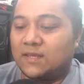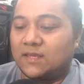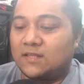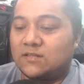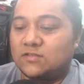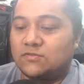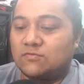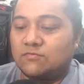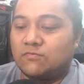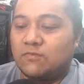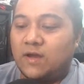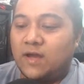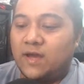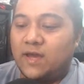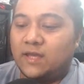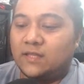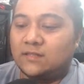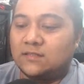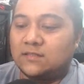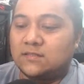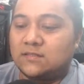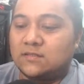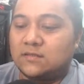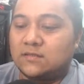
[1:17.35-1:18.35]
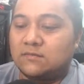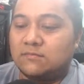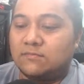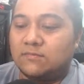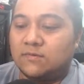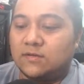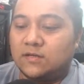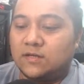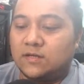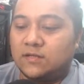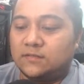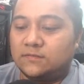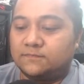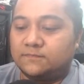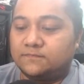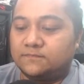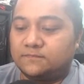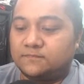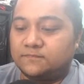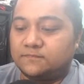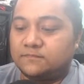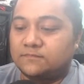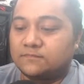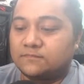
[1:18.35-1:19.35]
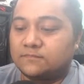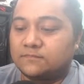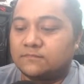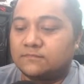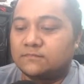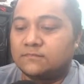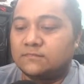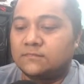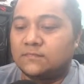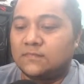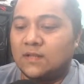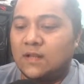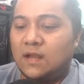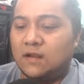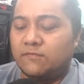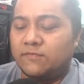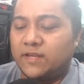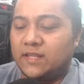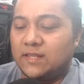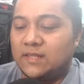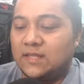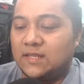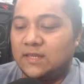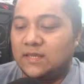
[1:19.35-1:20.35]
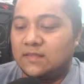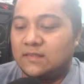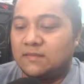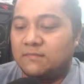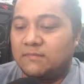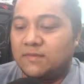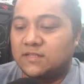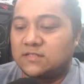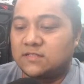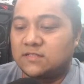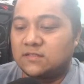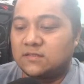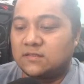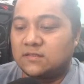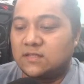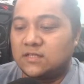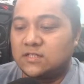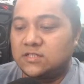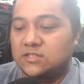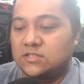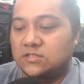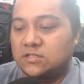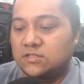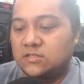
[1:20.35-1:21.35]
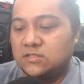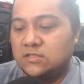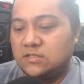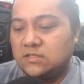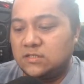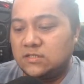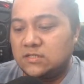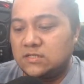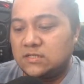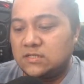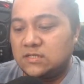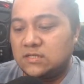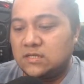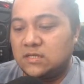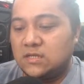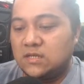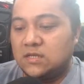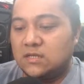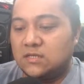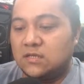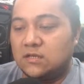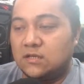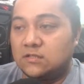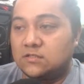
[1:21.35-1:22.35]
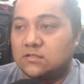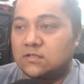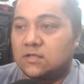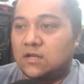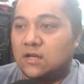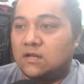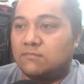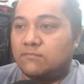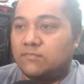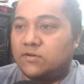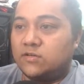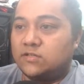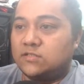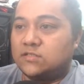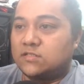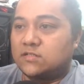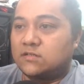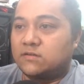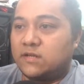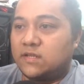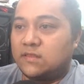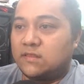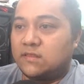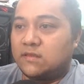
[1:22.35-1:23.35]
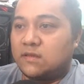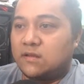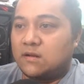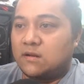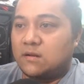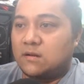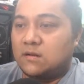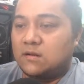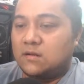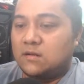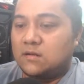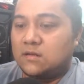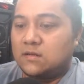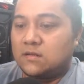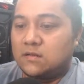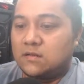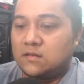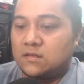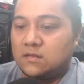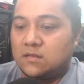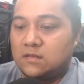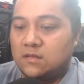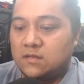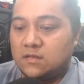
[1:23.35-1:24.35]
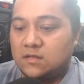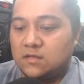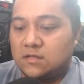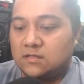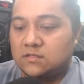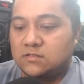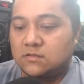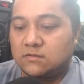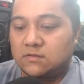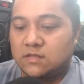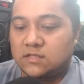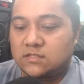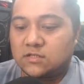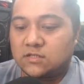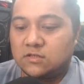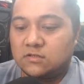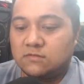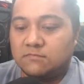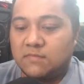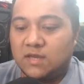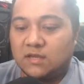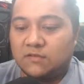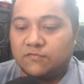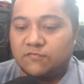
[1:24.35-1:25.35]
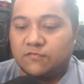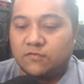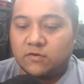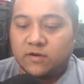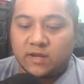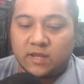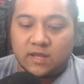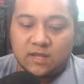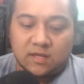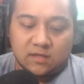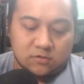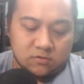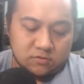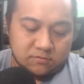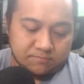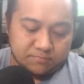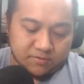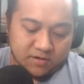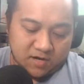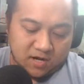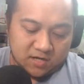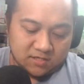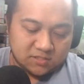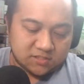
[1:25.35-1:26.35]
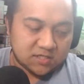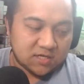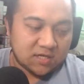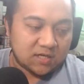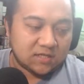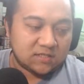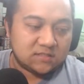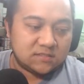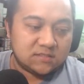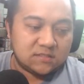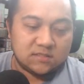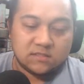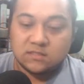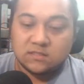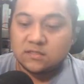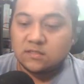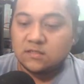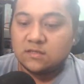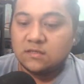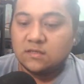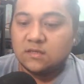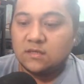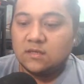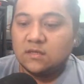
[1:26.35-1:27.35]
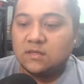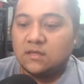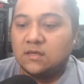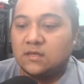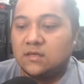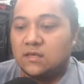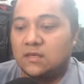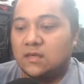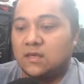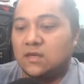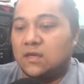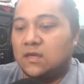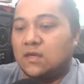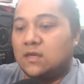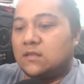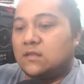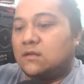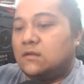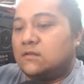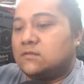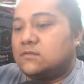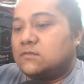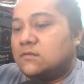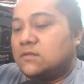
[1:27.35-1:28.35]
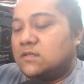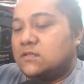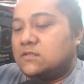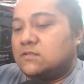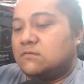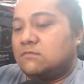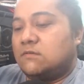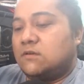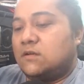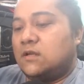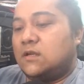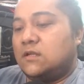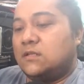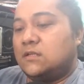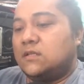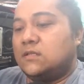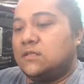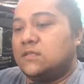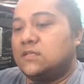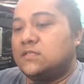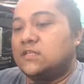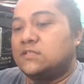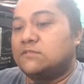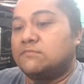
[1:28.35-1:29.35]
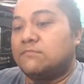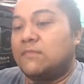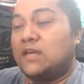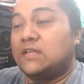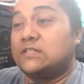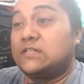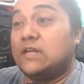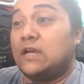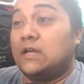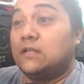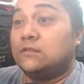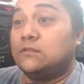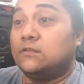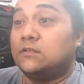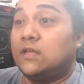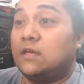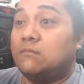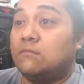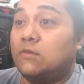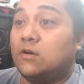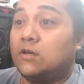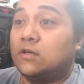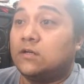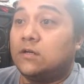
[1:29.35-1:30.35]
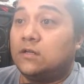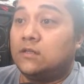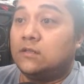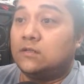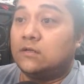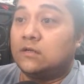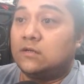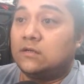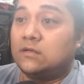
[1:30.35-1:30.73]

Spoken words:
It's white, but not really in the best condition. You also got a burnt screen there, so that's gonna make for a good project. And also this one, this is my childhood Game Boy Color.